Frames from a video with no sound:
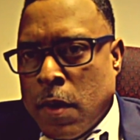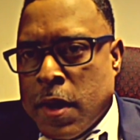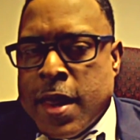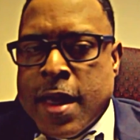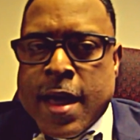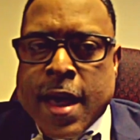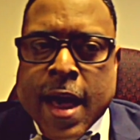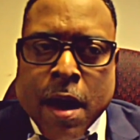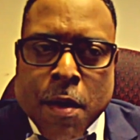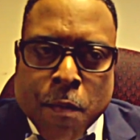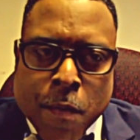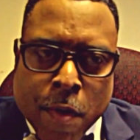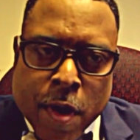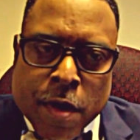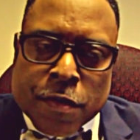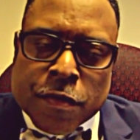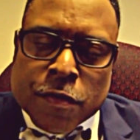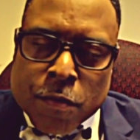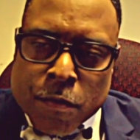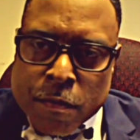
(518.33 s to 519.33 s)
Yeah, I wear
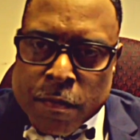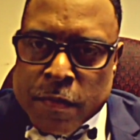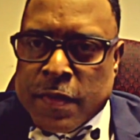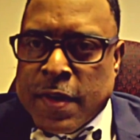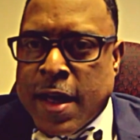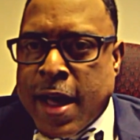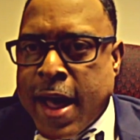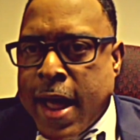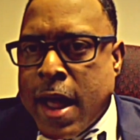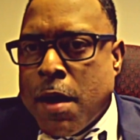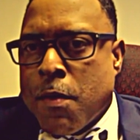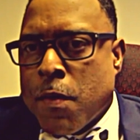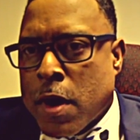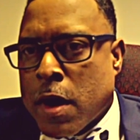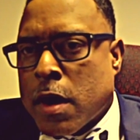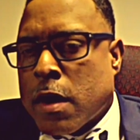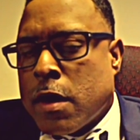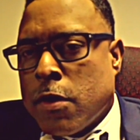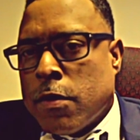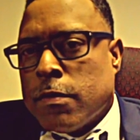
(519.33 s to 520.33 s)
a suit and tie, I
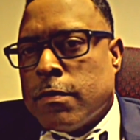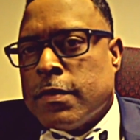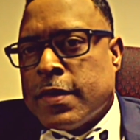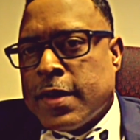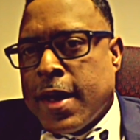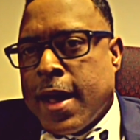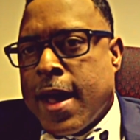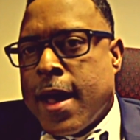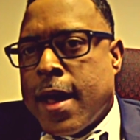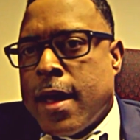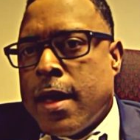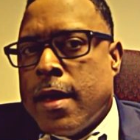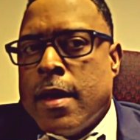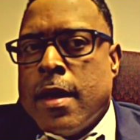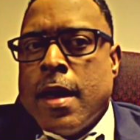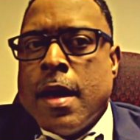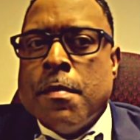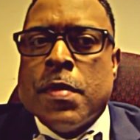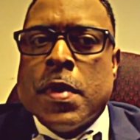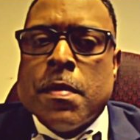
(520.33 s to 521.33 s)
wear a coat and tie,
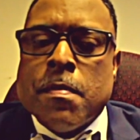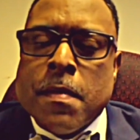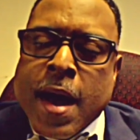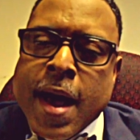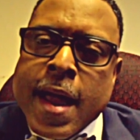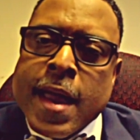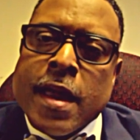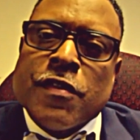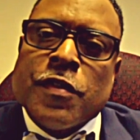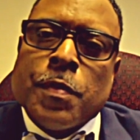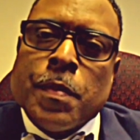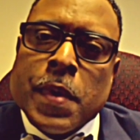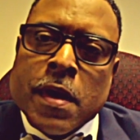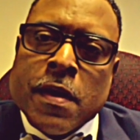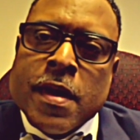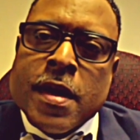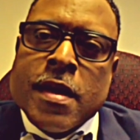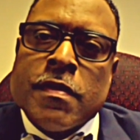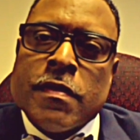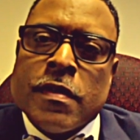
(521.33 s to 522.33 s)
but my
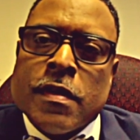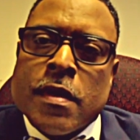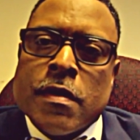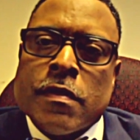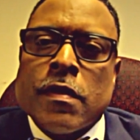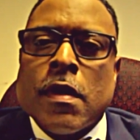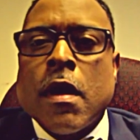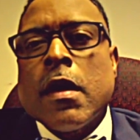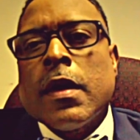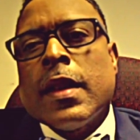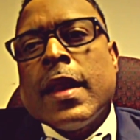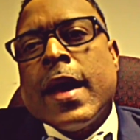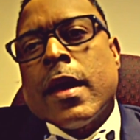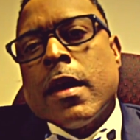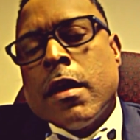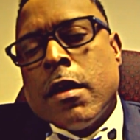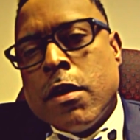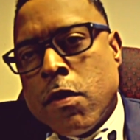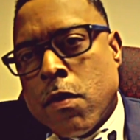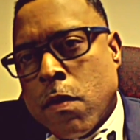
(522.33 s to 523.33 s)
experiences are
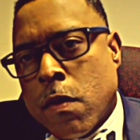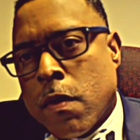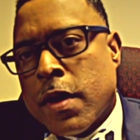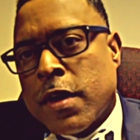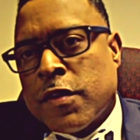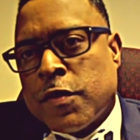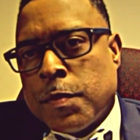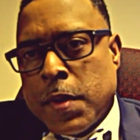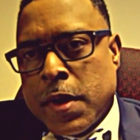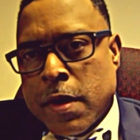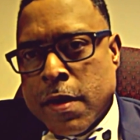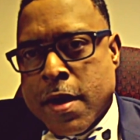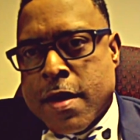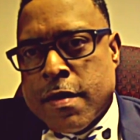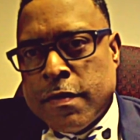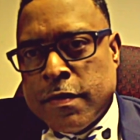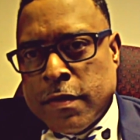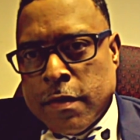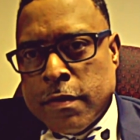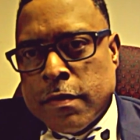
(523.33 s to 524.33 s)
like your
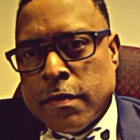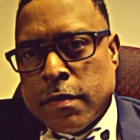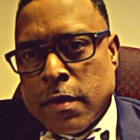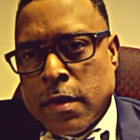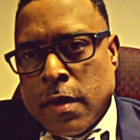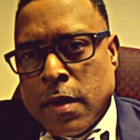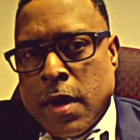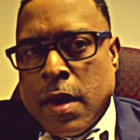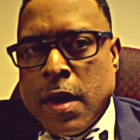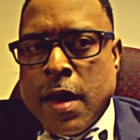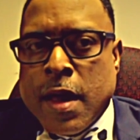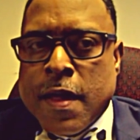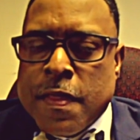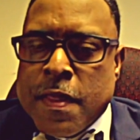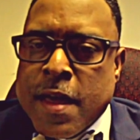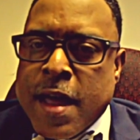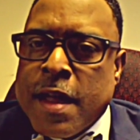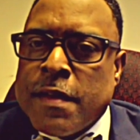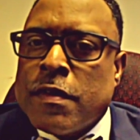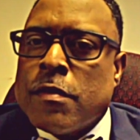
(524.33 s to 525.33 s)
experiences. And
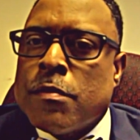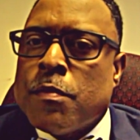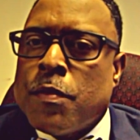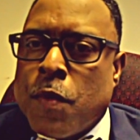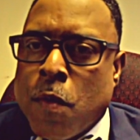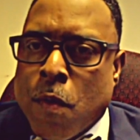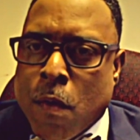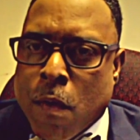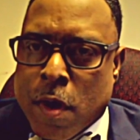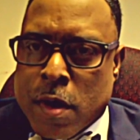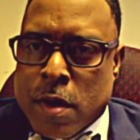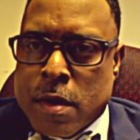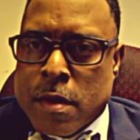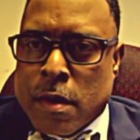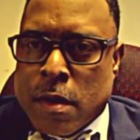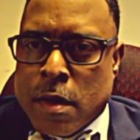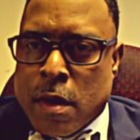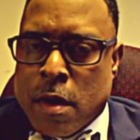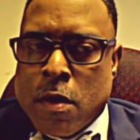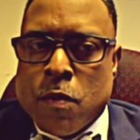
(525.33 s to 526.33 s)
that's
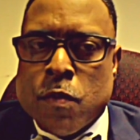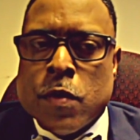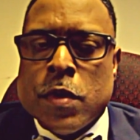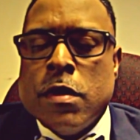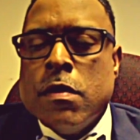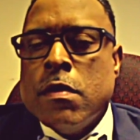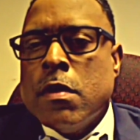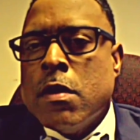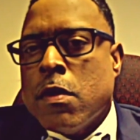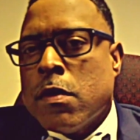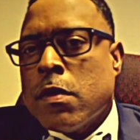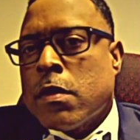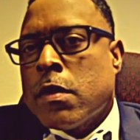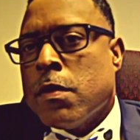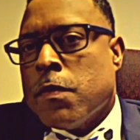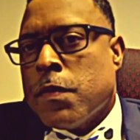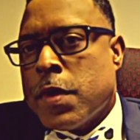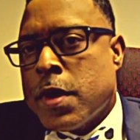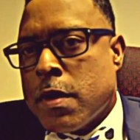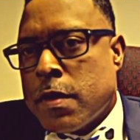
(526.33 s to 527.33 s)
important. When you go to
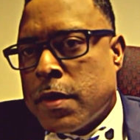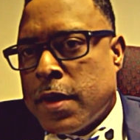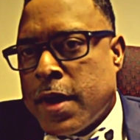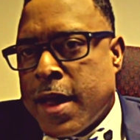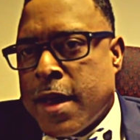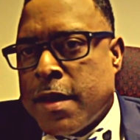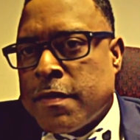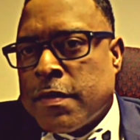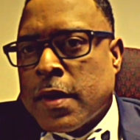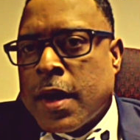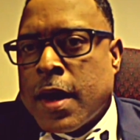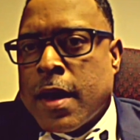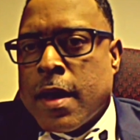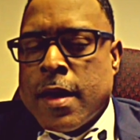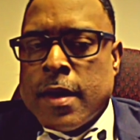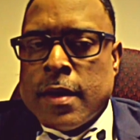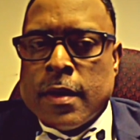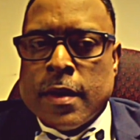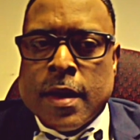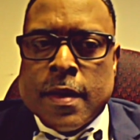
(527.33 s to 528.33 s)
career days
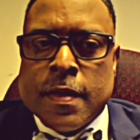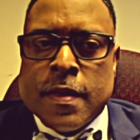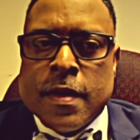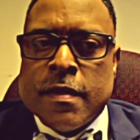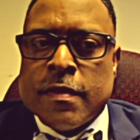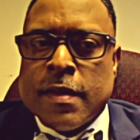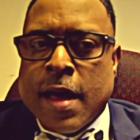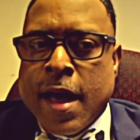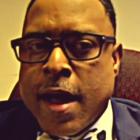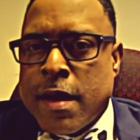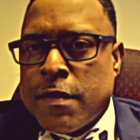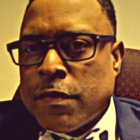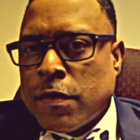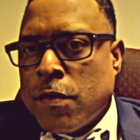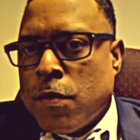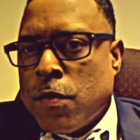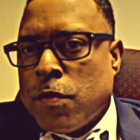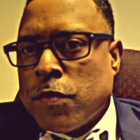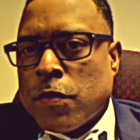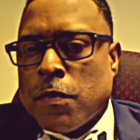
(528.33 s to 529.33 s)
in these high
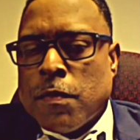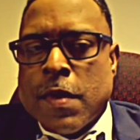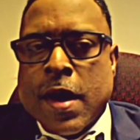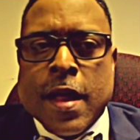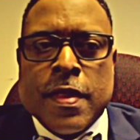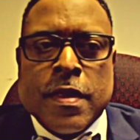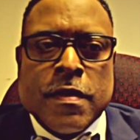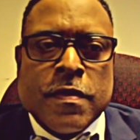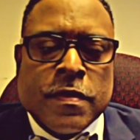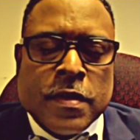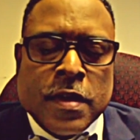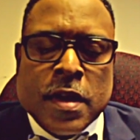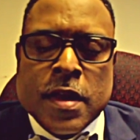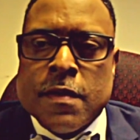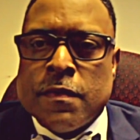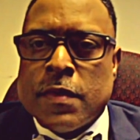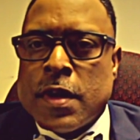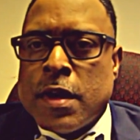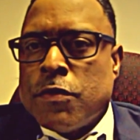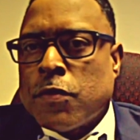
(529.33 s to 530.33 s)
schools around the city
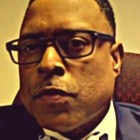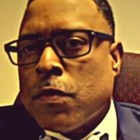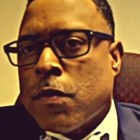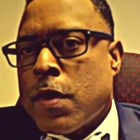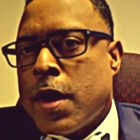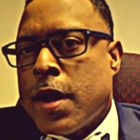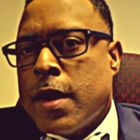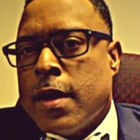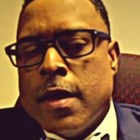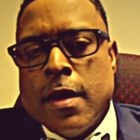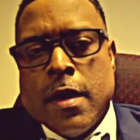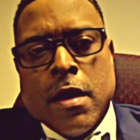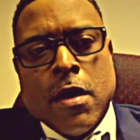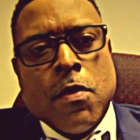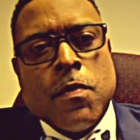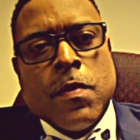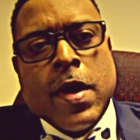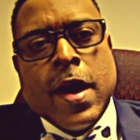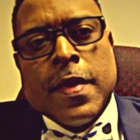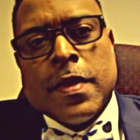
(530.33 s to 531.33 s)
of Detroit,
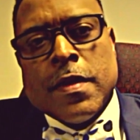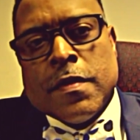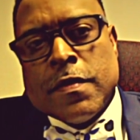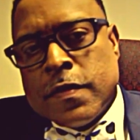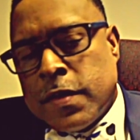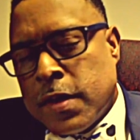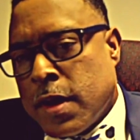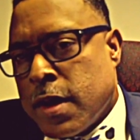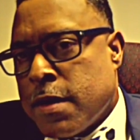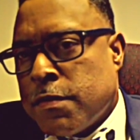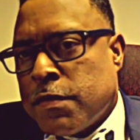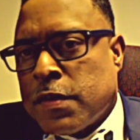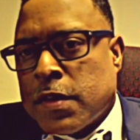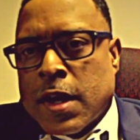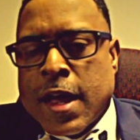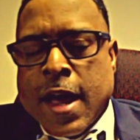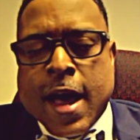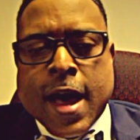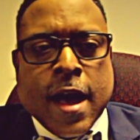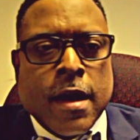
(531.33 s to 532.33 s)
around the city of
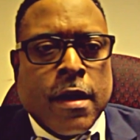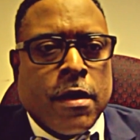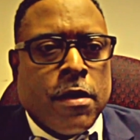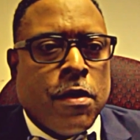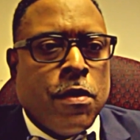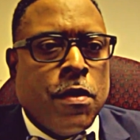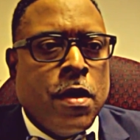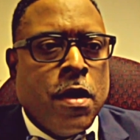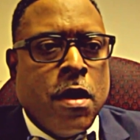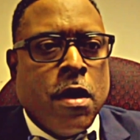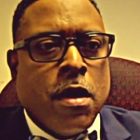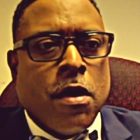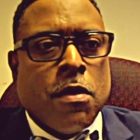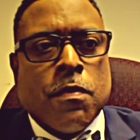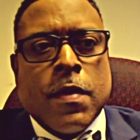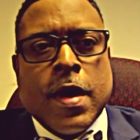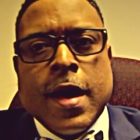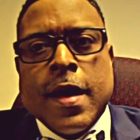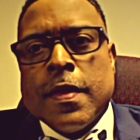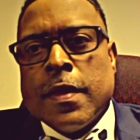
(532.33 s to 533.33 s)
Chicago,
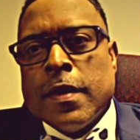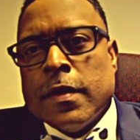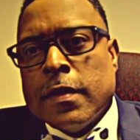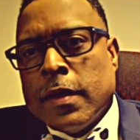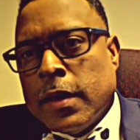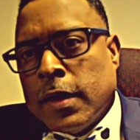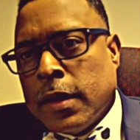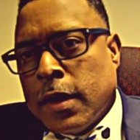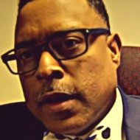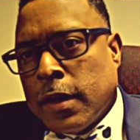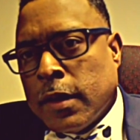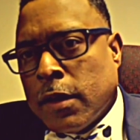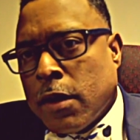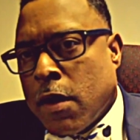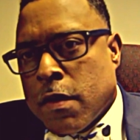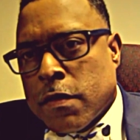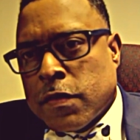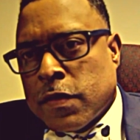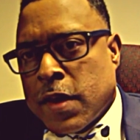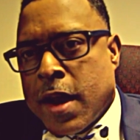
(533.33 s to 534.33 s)
around
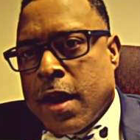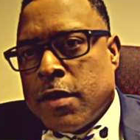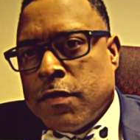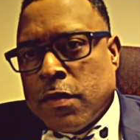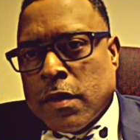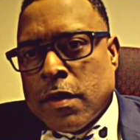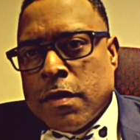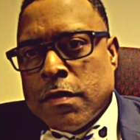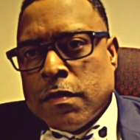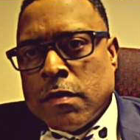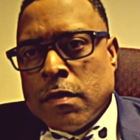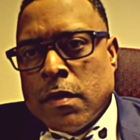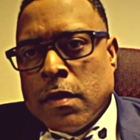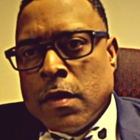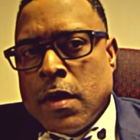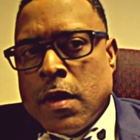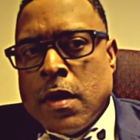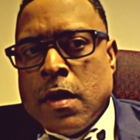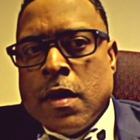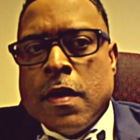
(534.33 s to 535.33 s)
Los Angeles,
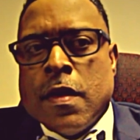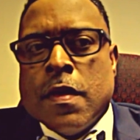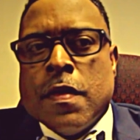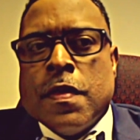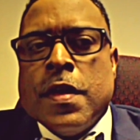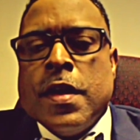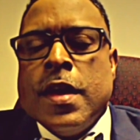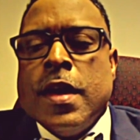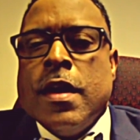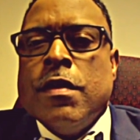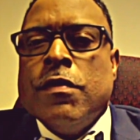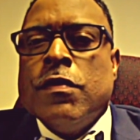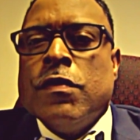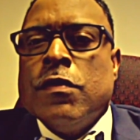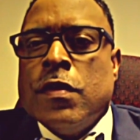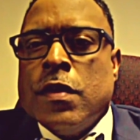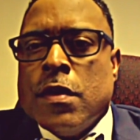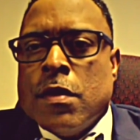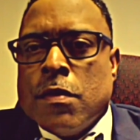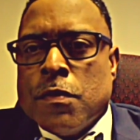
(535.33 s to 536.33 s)
these
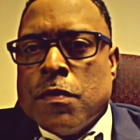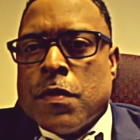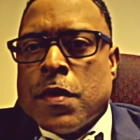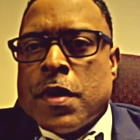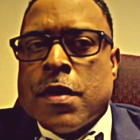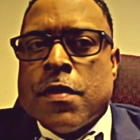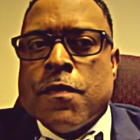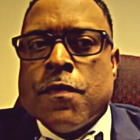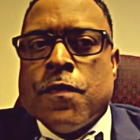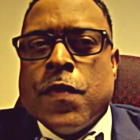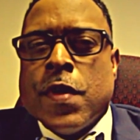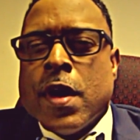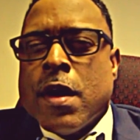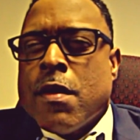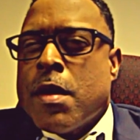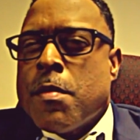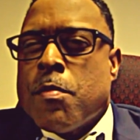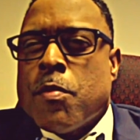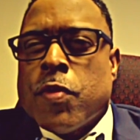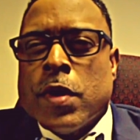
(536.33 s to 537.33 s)
children are
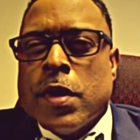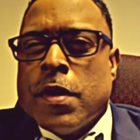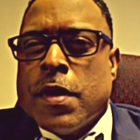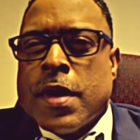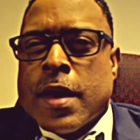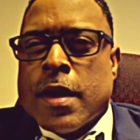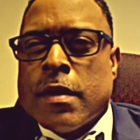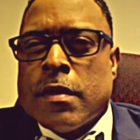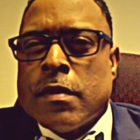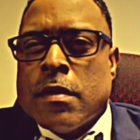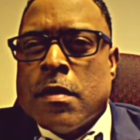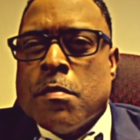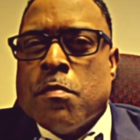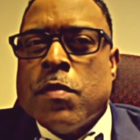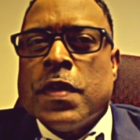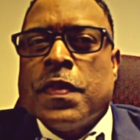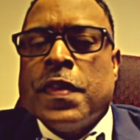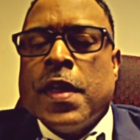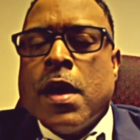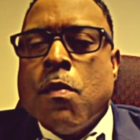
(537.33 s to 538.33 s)
very brilliant,
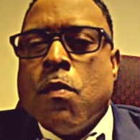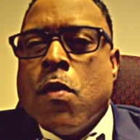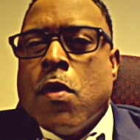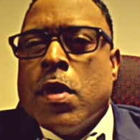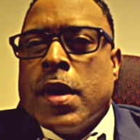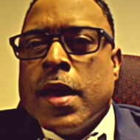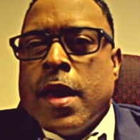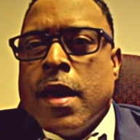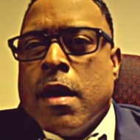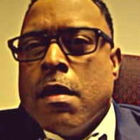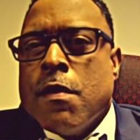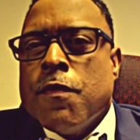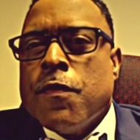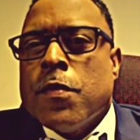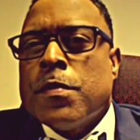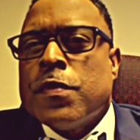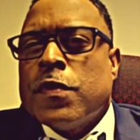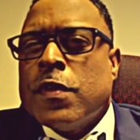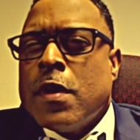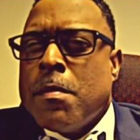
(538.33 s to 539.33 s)
but they want to hear
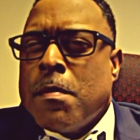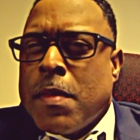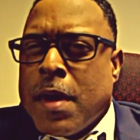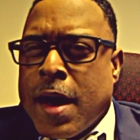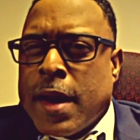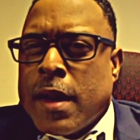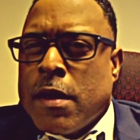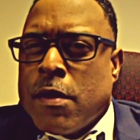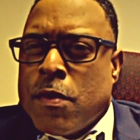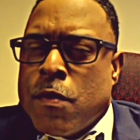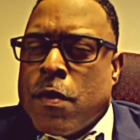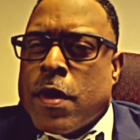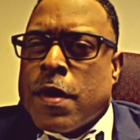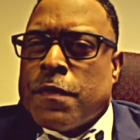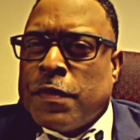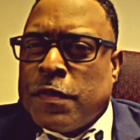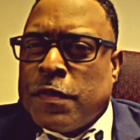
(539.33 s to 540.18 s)
from somebody who have